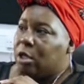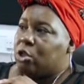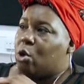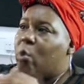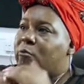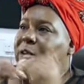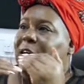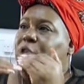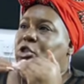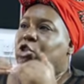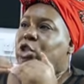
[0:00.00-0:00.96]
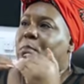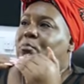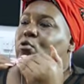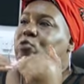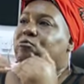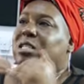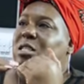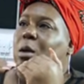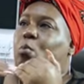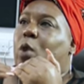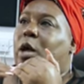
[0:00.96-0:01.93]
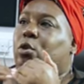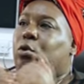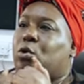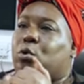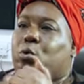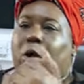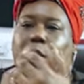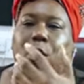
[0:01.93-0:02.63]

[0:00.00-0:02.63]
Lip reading: So a relationship broker is someone who,